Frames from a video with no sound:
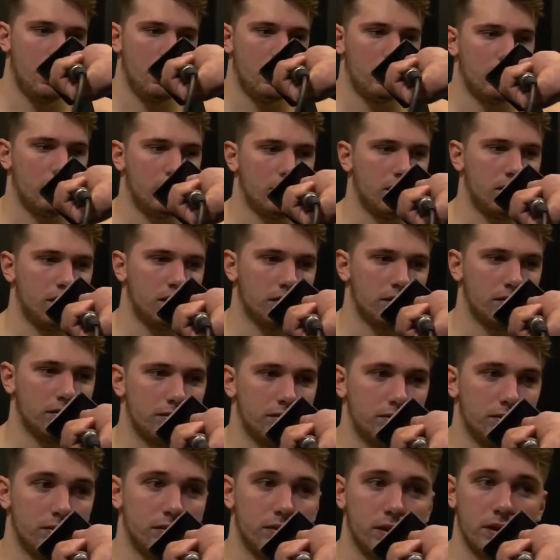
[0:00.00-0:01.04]
Uh,
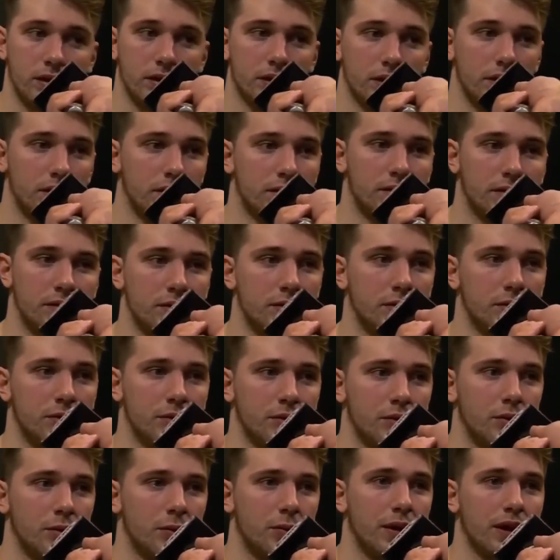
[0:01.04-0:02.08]
I did.
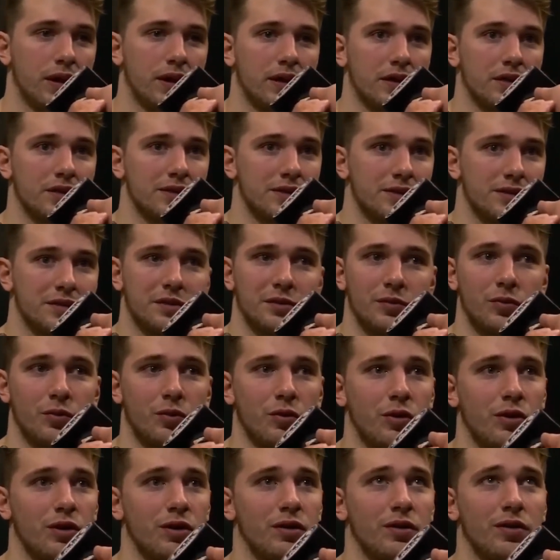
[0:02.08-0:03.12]
We play against
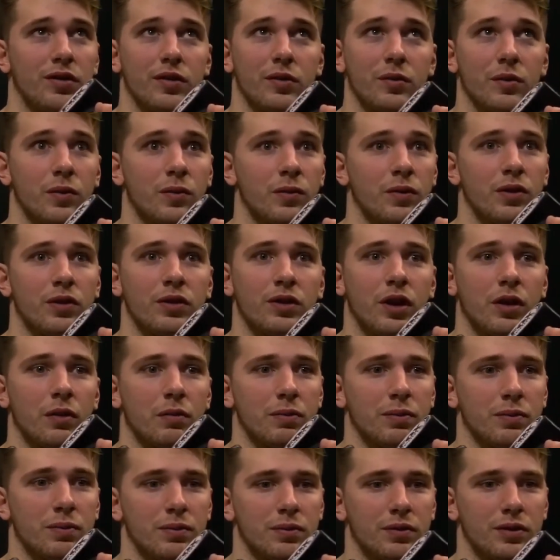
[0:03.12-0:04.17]
four of the top
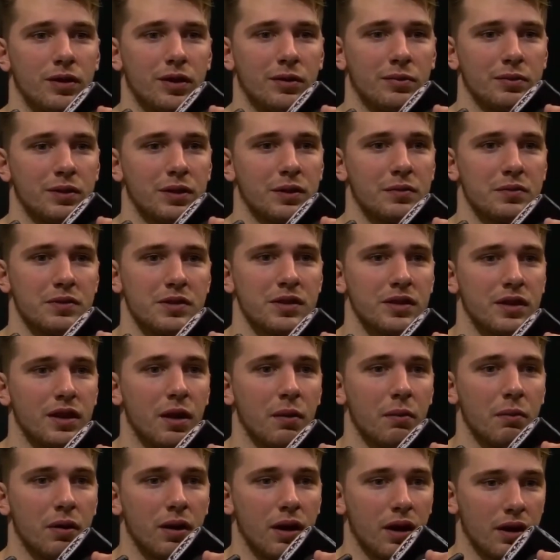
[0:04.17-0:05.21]
top teams in the
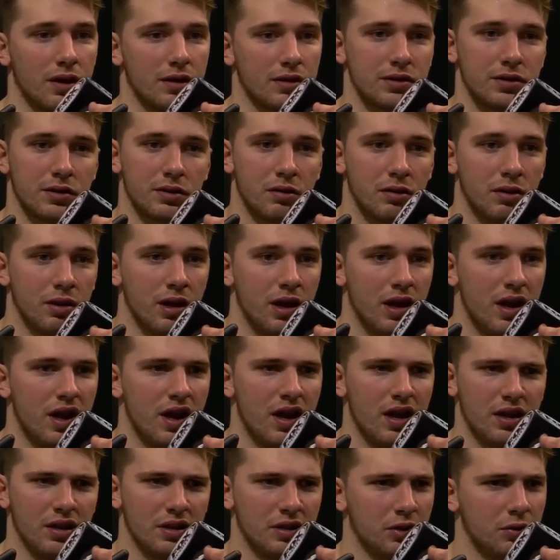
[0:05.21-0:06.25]
NBA, so
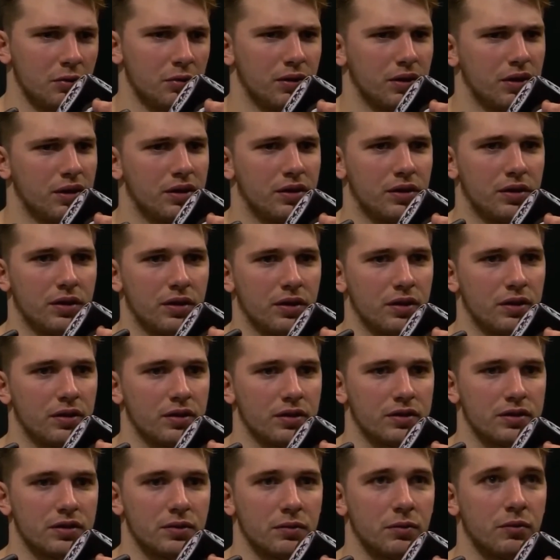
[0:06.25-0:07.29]
I think we had
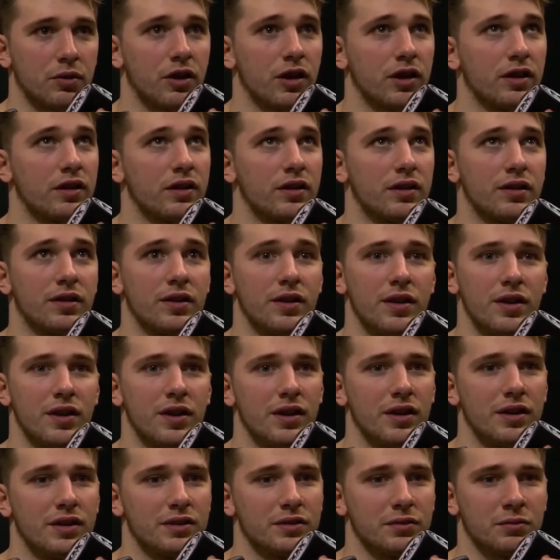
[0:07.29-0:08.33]
uh, some great
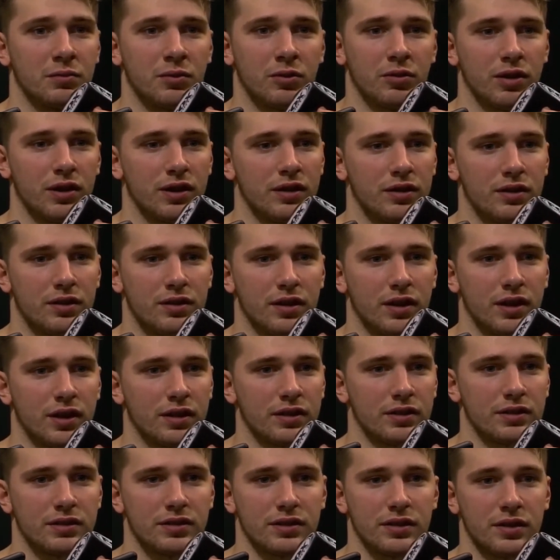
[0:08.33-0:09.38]
some great
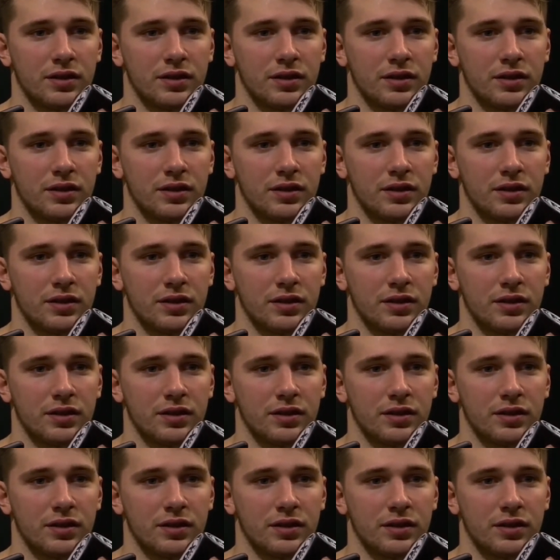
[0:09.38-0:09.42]
things.